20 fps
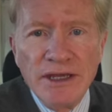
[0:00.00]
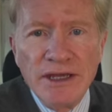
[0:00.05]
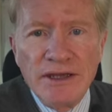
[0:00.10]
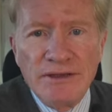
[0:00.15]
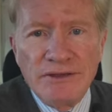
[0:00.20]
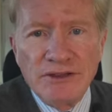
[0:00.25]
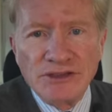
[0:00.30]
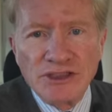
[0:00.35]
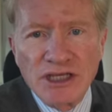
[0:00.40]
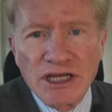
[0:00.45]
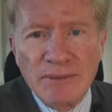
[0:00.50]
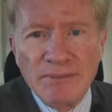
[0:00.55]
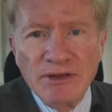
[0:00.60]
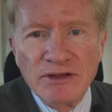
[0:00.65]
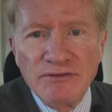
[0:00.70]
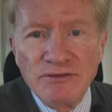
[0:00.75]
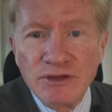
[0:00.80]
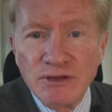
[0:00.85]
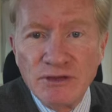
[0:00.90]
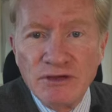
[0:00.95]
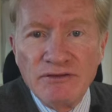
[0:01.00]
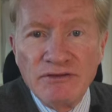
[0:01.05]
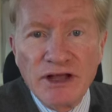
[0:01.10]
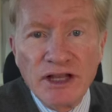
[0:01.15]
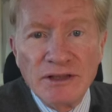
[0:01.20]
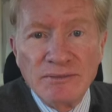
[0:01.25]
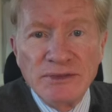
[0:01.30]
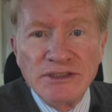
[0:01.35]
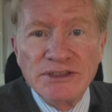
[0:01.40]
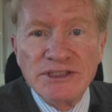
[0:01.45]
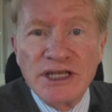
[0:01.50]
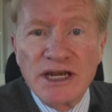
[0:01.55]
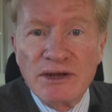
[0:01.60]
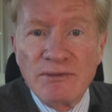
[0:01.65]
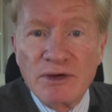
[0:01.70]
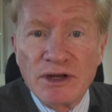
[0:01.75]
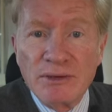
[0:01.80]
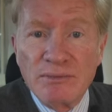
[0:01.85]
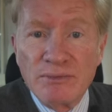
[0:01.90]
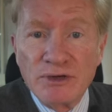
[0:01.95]
And there's a couple of new developments that I
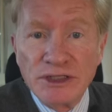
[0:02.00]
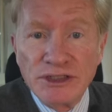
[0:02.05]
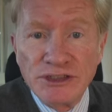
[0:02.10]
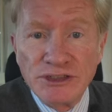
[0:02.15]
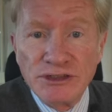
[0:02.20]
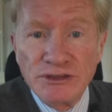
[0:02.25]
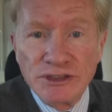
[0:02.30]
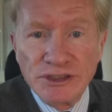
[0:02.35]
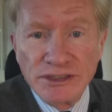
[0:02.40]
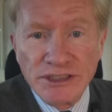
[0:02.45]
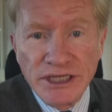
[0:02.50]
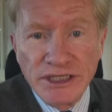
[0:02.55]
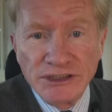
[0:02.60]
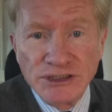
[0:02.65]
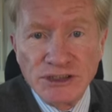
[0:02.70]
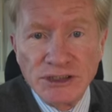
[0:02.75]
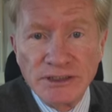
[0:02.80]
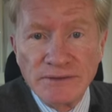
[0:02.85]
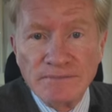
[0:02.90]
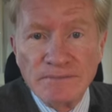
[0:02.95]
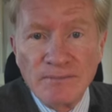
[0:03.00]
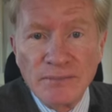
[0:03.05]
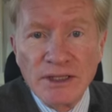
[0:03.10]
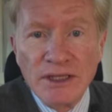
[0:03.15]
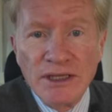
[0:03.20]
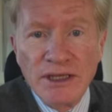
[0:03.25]
want to bring to your attention,